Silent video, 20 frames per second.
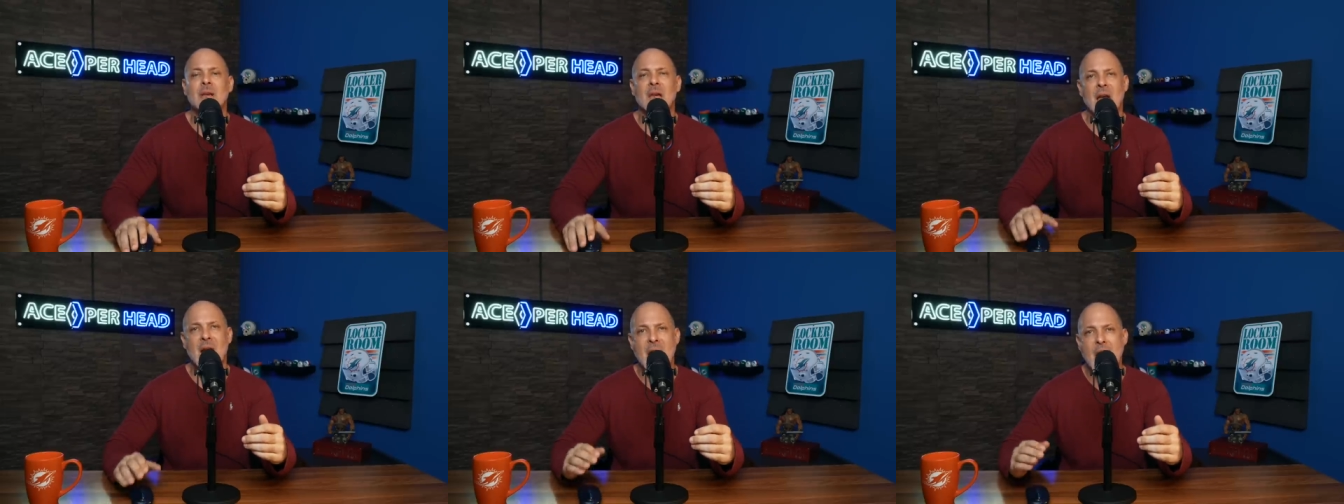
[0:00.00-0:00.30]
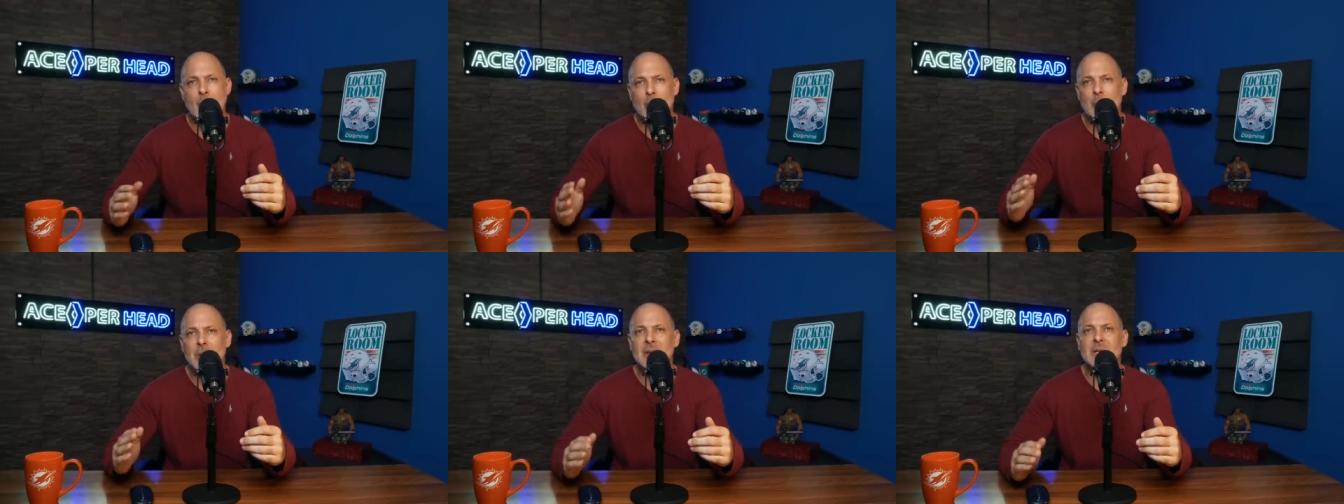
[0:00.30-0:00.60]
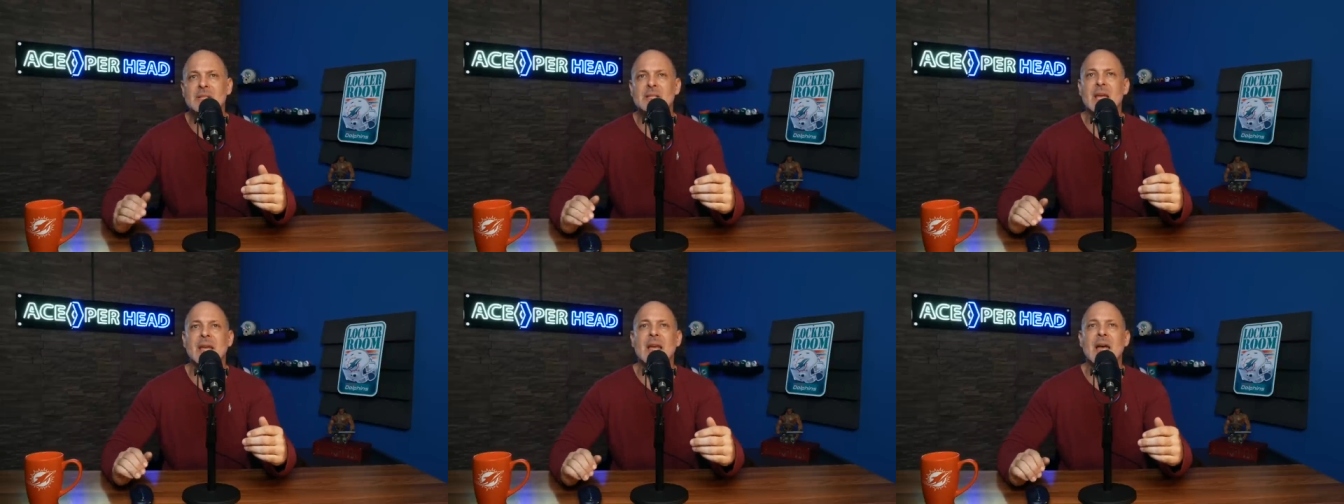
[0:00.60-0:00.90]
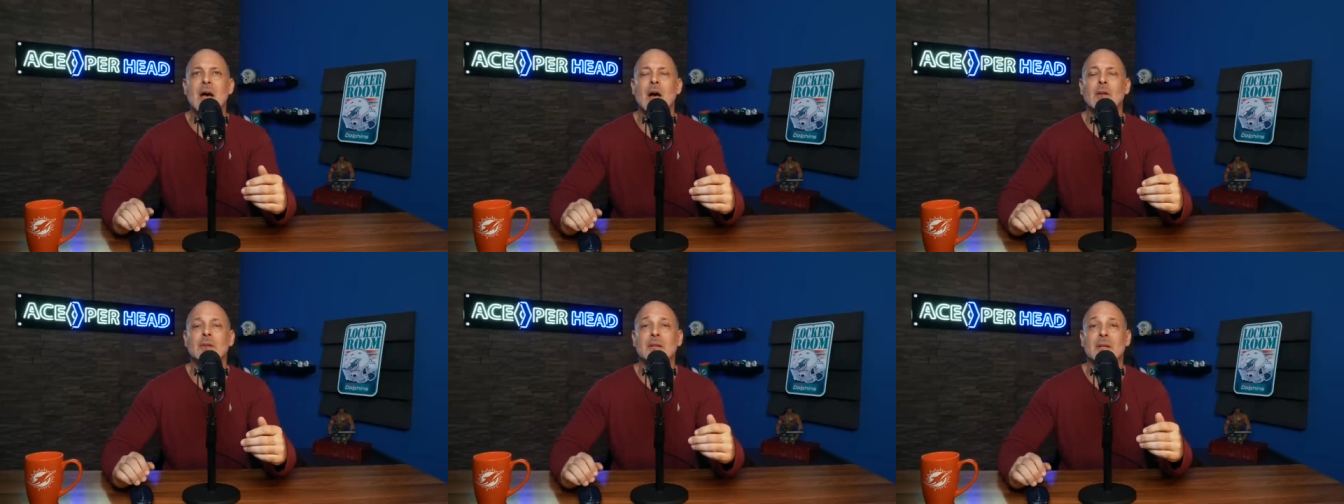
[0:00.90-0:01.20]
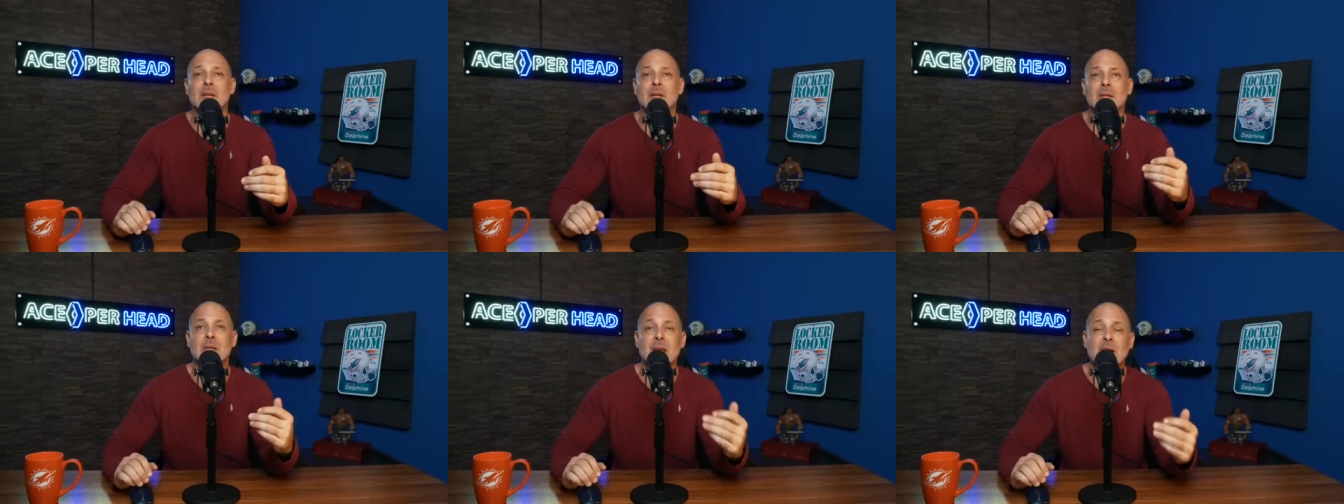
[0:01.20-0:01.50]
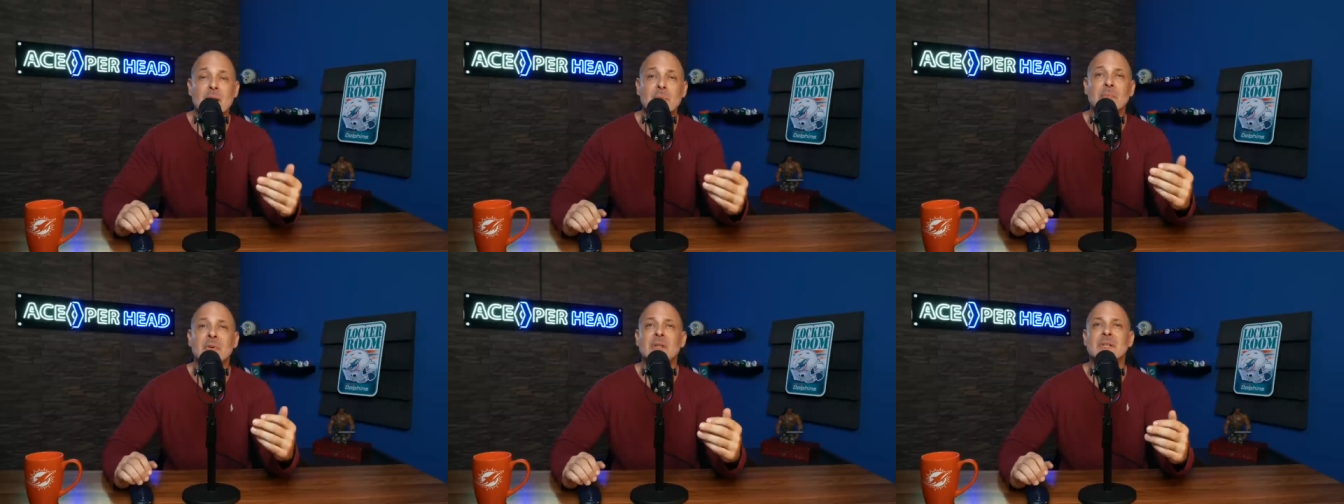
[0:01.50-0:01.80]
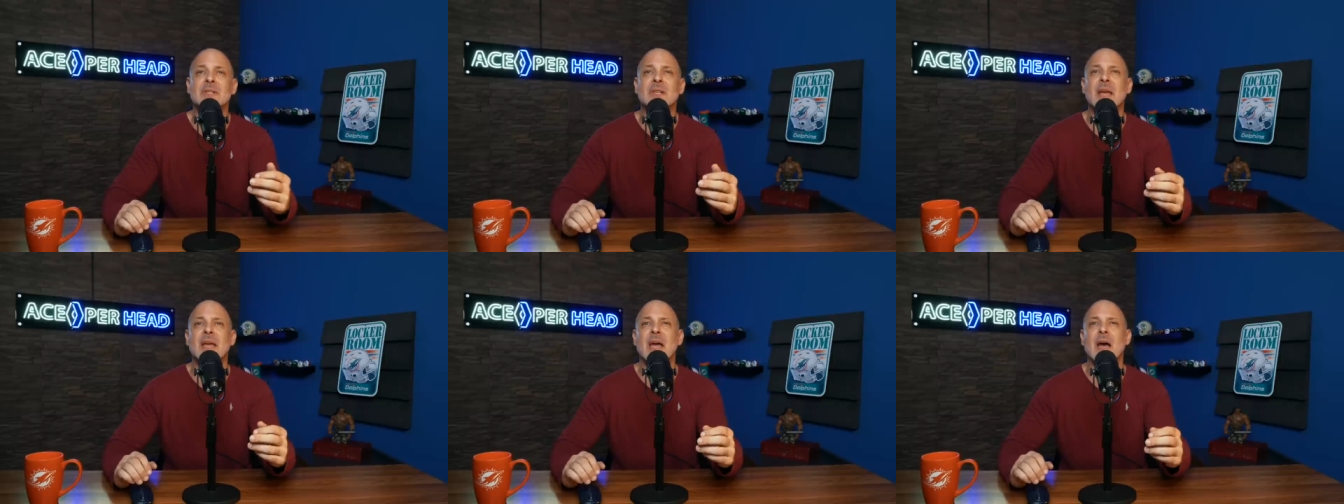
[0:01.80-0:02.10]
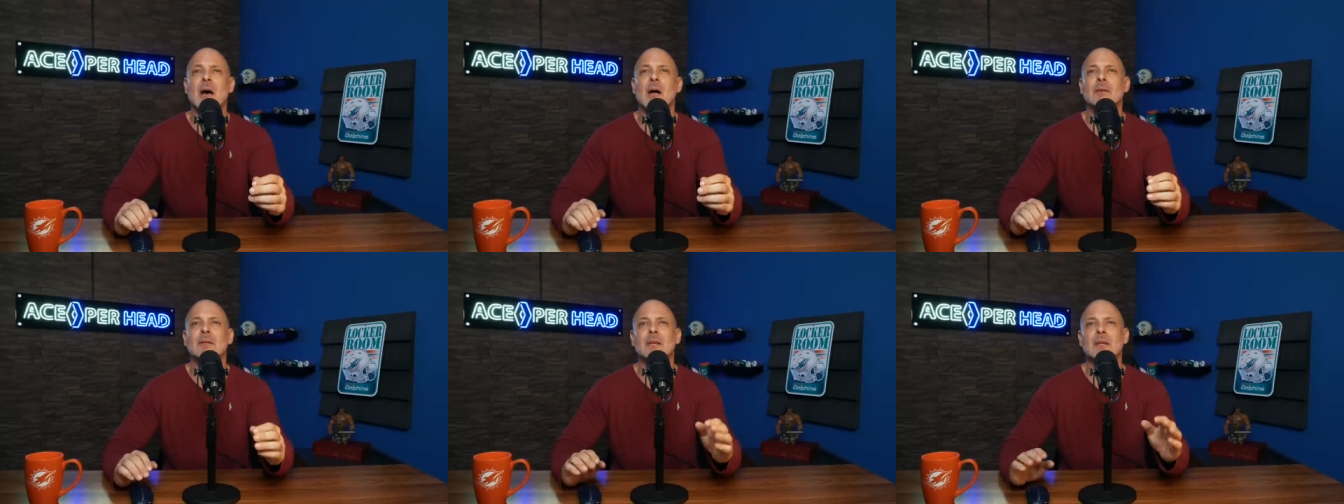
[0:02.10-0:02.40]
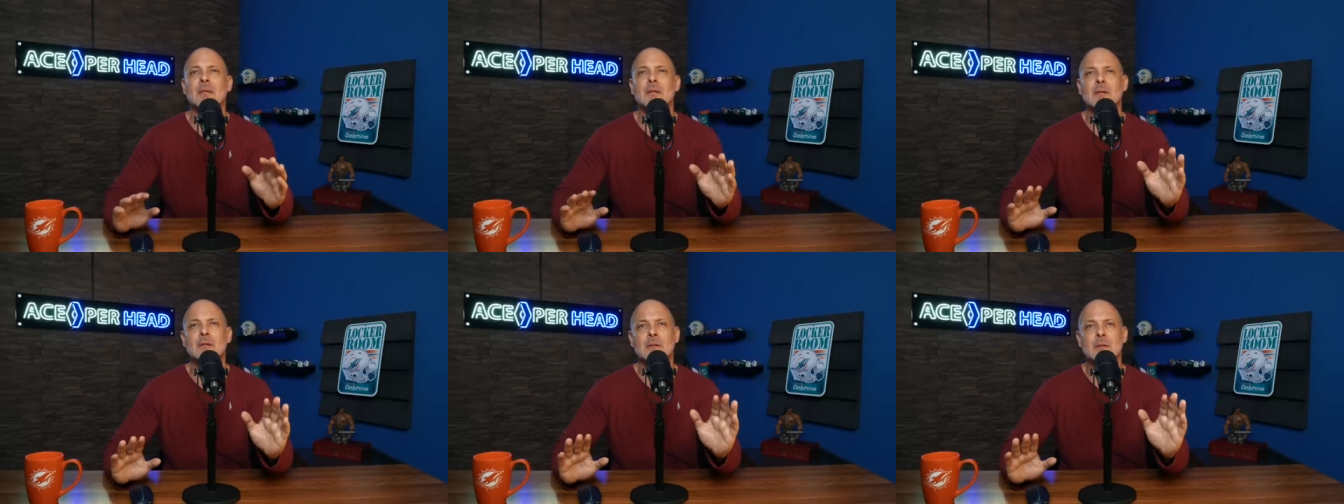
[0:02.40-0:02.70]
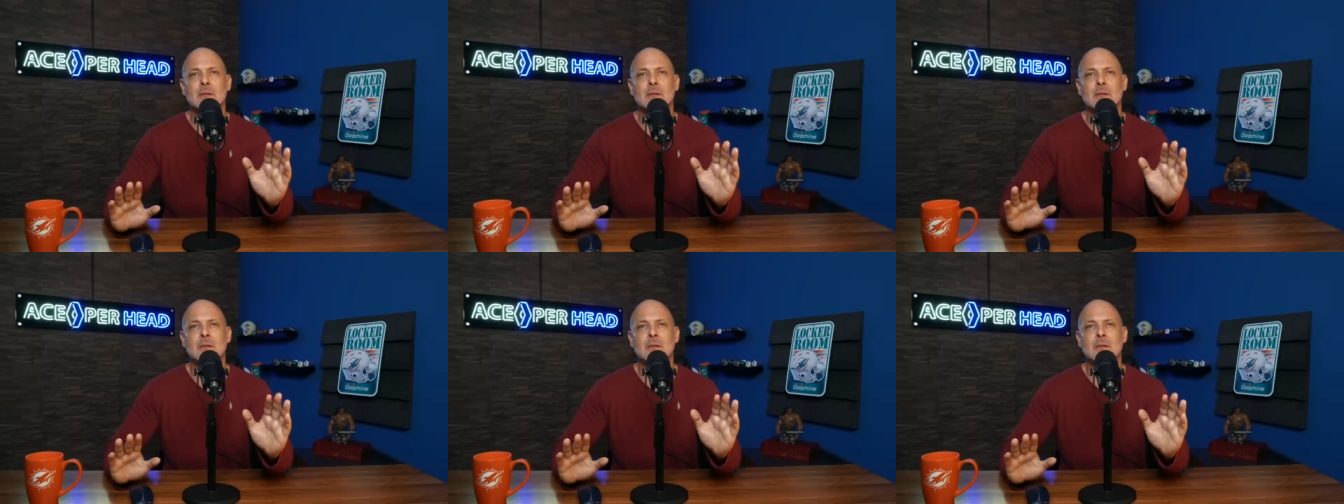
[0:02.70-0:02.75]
Howard can stay healthy. Needham can stay healthy.